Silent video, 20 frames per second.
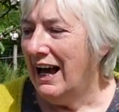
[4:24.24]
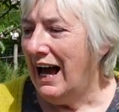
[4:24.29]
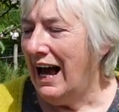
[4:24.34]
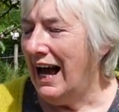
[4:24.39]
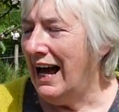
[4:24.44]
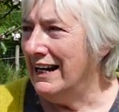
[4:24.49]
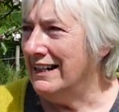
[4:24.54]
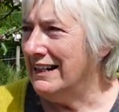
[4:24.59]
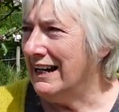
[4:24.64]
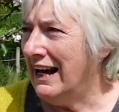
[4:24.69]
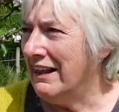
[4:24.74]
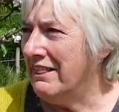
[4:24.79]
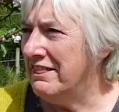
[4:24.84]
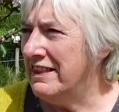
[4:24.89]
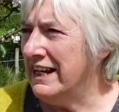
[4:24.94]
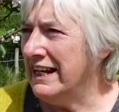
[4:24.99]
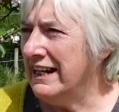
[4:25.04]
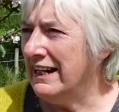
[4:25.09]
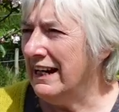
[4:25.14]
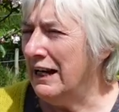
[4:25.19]
and I
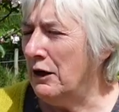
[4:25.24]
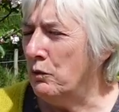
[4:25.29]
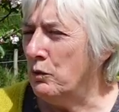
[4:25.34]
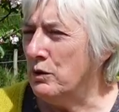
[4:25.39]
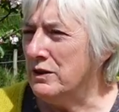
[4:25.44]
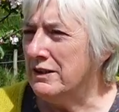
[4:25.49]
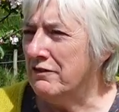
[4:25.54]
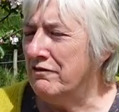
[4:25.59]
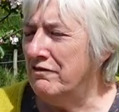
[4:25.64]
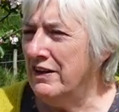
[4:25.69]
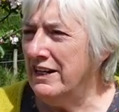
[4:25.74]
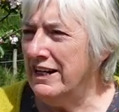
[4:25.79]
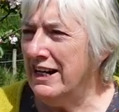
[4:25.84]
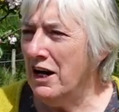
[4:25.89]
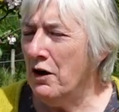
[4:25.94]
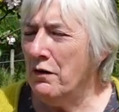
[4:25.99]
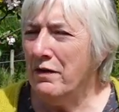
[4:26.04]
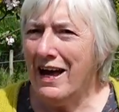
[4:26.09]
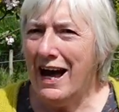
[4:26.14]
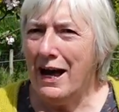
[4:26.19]
think it was a
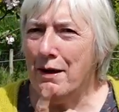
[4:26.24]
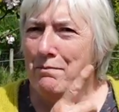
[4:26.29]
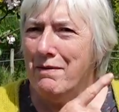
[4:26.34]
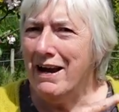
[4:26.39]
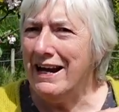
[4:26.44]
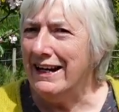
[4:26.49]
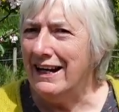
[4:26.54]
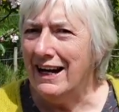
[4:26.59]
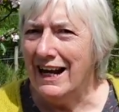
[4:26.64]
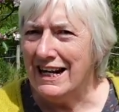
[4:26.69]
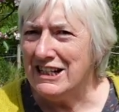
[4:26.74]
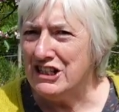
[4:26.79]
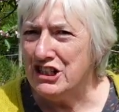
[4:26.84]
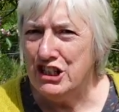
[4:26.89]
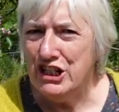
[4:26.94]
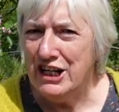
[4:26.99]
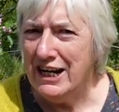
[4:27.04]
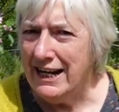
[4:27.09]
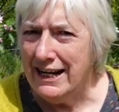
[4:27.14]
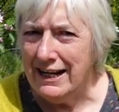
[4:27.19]
video that I made
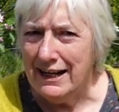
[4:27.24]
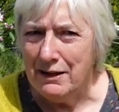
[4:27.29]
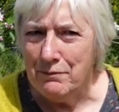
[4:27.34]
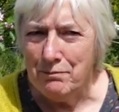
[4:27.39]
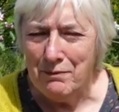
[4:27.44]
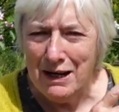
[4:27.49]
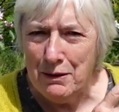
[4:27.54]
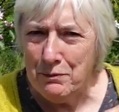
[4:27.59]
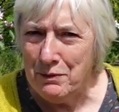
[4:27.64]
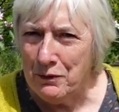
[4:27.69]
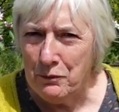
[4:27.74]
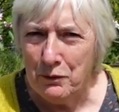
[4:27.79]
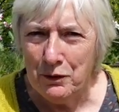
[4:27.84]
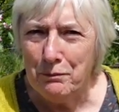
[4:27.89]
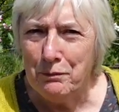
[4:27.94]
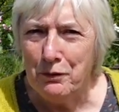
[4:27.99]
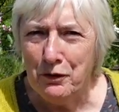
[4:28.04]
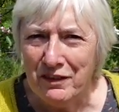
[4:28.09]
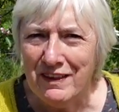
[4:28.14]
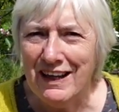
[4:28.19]
last year, maybe we'll
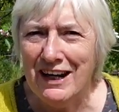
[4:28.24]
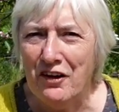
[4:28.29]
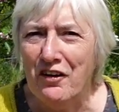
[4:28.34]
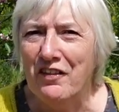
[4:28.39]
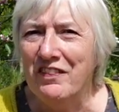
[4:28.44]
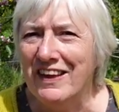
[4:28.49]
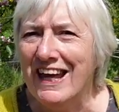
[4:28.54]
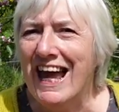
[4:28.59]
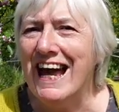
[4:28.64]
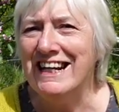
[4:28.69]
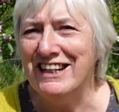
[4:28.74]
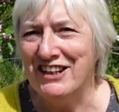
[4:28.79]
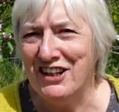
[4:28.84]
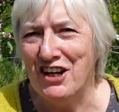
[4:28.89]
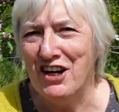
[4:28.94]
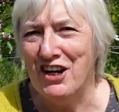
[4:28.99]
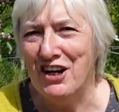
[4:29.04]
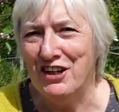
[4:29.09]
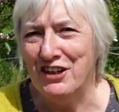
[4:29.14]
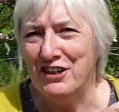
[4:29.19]
put that on the end
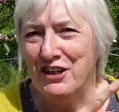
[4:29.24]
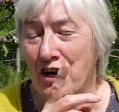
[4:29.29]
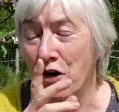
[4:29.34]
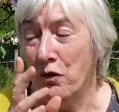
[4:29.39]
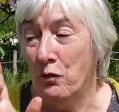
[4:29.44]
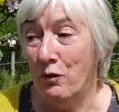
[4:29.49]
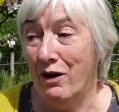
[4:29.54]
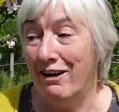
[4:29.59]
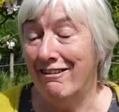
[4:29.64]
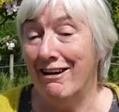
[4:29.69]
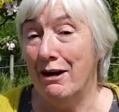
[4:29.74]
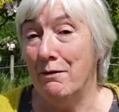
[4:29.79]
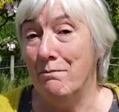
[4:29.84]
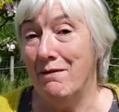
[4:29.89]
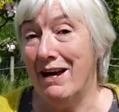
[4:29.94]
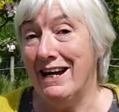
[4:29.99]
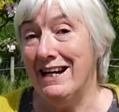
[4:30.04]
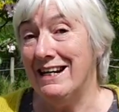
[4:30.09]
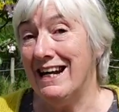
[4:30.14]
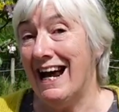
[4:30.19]
card, where I
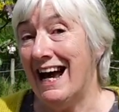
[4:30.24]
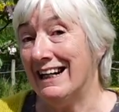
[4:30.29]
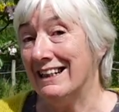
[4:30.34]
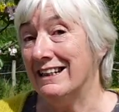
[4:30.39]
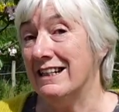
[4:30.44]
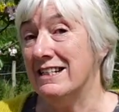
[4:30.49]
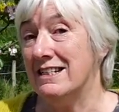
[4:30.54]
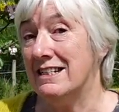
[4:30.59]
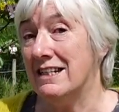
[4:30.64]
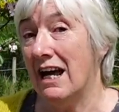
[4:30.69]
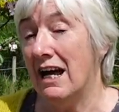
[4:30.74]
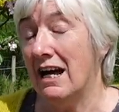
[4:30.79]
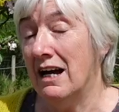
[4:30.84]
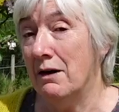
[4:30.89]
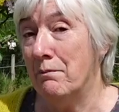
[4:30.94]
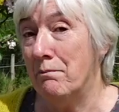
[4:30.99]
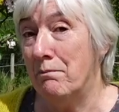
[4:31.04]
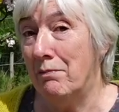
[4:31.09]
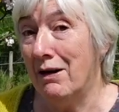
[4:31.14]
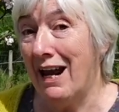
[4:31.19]
made Agnes
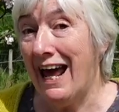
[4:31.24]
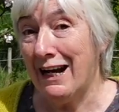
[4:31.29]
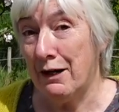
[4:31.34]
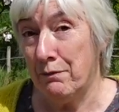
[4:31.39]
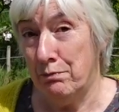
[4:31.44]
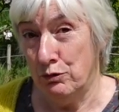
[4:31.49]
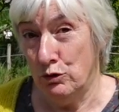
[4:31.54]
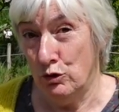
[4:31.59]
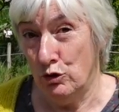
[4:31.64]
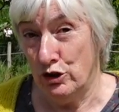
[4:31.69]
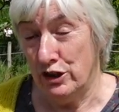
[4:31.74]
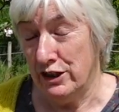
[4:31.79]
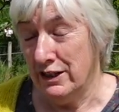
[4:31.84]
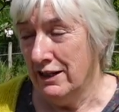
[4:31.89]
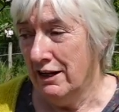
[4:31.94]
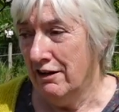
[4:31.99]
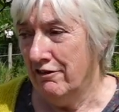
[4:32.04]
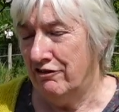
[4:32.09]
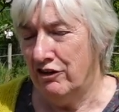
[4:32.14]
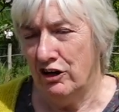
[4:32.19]
a blackboard
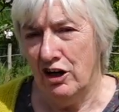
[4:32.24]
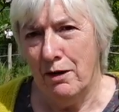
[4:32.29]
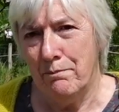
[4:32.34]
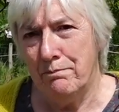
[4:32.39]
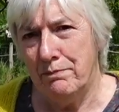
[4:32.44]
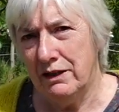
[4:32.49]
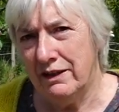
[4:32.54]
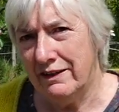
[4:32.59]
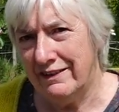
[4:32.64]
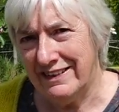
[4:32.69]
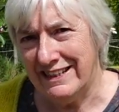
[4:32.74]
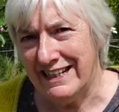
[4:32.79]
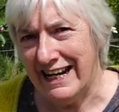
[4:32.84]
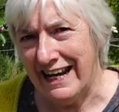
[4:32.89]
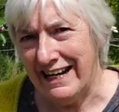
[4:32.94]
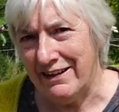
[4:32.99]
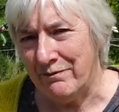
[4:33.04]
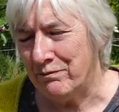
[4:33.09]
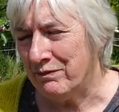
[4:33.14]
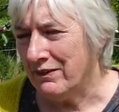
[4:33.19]
for her
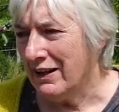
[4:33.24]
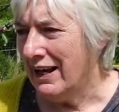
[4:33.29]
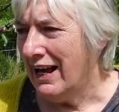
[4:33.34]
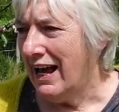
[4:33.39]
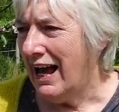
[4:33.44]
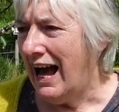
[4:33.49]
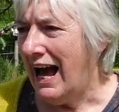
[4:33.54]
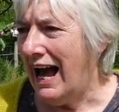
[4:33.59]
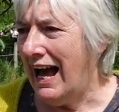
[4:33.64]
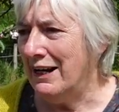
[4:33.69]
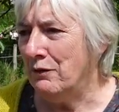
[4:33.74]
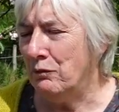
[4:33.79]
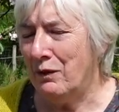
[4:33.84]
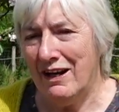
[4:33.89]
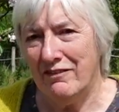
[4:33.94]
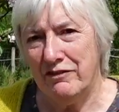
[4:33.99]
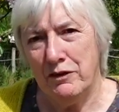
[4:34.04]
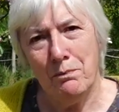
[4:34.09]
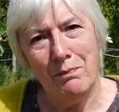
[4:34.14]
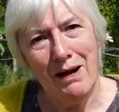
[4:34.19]
birthday, and we
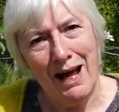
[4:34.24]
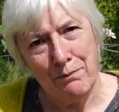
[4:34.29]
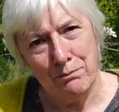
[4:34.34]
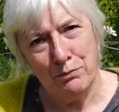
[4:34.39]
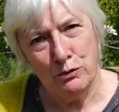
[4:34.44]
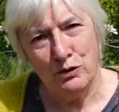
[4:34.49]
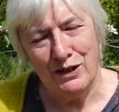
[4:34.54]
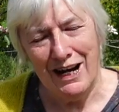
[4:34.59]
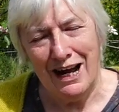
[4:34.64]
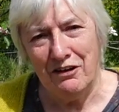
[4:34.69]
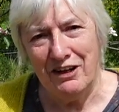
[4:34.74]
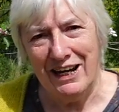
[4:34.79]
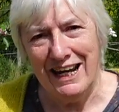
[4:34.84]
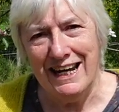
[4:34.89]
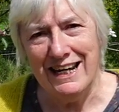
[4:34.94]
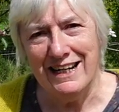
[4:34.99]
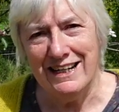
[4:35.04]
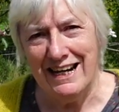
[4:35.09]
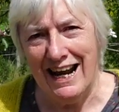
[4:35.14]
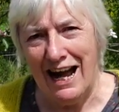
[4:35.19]
have the blackboard out
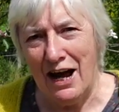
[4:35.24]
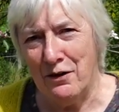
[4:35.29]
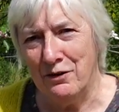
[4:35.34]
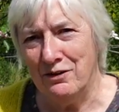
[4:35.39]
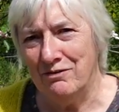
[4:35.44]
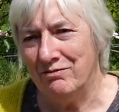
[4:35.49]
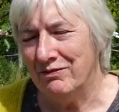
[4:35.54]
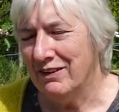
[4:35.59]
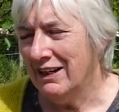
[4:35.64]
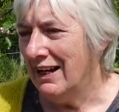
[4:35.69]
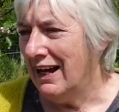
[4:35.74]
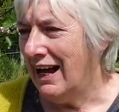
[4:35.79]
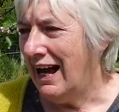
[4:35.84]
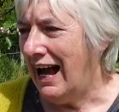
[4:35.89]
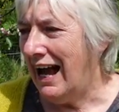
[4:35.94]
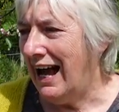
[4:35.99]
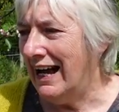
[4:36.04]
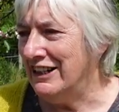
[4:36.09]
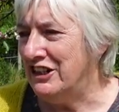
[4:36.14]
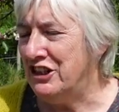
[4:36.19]
here now.
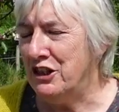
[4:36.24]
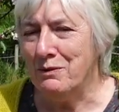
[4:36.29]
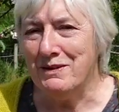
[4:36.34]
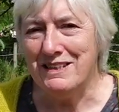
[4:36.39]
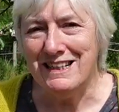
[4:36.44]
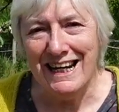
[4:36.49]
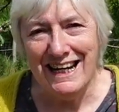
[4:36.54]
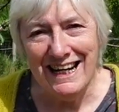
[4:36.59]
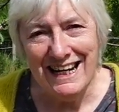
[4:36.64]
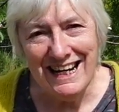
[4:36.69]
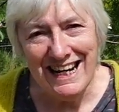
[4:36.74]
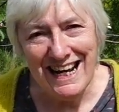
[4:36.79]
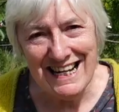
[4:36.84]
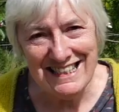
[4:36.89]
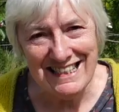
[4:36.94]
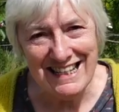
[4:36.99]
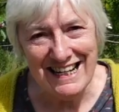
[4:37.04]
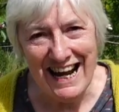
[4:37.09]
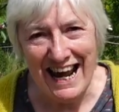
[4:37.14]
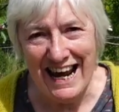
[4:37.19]
And she was here
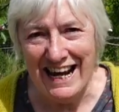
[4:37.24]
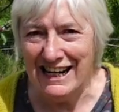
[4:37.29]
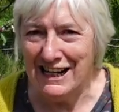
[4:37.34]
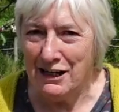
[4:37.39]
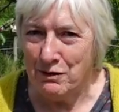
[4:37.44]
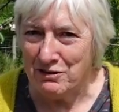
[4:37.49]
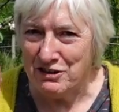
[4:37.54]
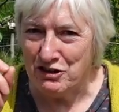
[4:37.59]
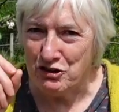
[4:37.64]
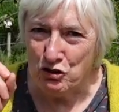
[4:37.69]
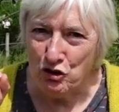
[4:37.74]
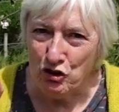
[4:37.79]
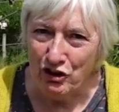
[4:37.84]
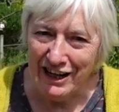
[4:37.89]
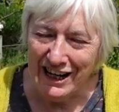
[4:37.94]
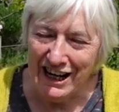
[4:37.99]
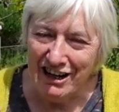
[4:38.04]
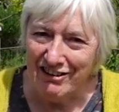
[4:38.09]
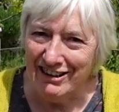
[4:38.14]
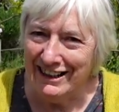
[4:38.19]
yesterday and I was
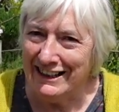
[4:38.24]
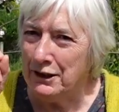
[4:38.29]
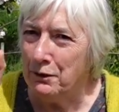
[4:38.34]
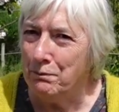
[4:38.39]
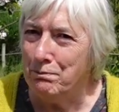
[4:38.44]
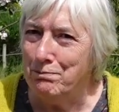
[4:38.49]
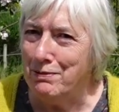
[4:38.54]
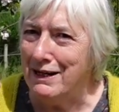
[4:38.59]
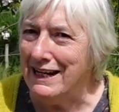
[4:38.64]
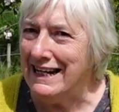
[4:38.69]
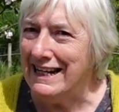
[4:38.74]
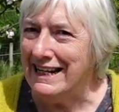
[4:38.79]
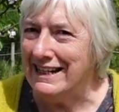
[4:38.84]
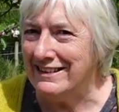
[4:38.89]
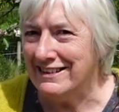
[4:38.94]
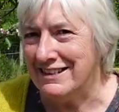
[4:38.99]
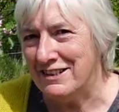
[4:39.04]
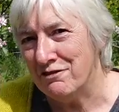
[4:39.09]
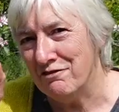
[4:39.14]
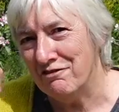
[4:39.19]
drawing her a little bee
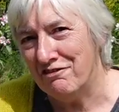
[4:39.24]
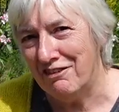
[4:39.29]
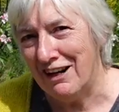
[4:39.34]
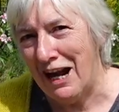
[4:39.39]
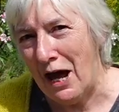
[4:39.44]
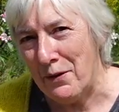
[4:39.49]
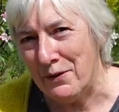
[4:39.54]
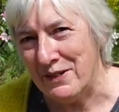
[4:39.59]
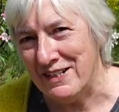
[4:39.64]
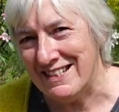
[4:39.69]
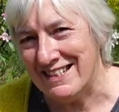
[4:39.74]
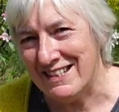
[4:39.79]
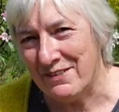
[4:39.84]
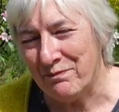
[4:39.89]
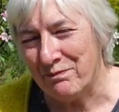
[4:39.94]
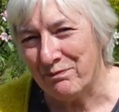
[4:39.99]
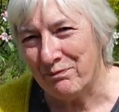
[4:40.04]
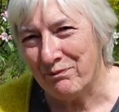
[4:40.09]
and some flowers.